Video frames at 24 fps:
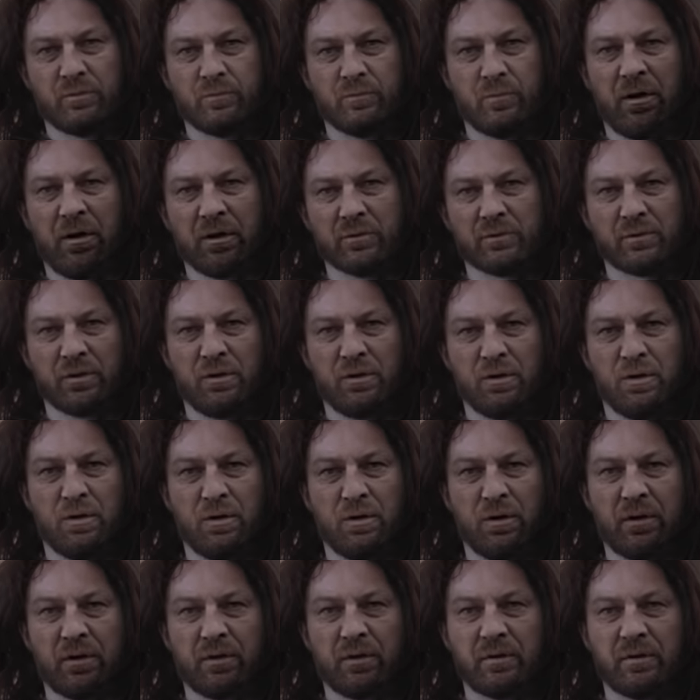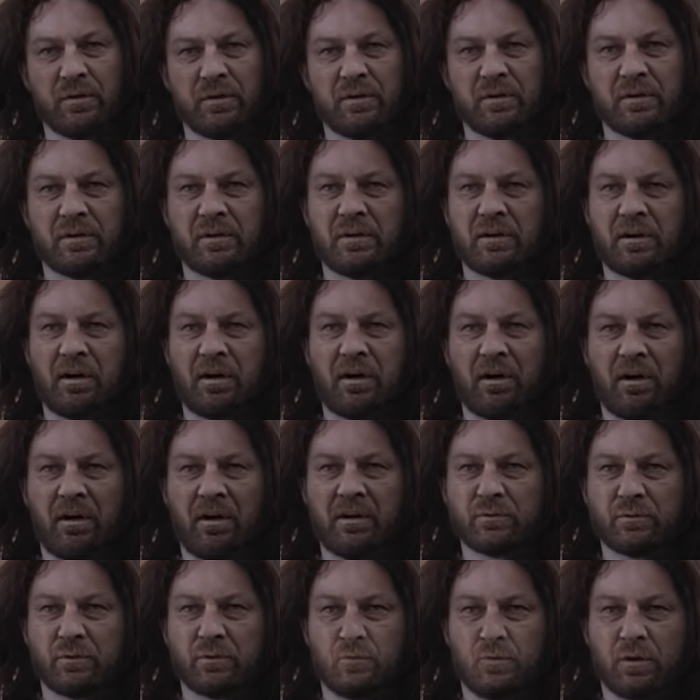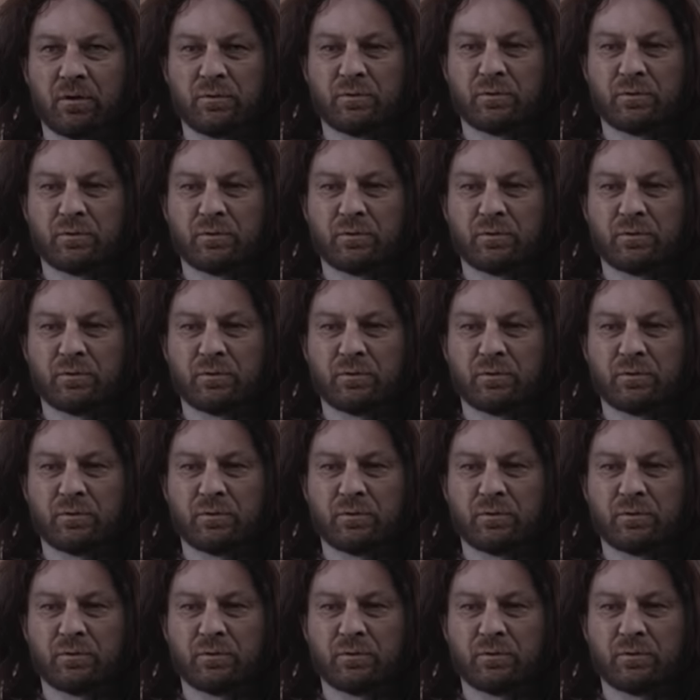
Master Nori. As you wish,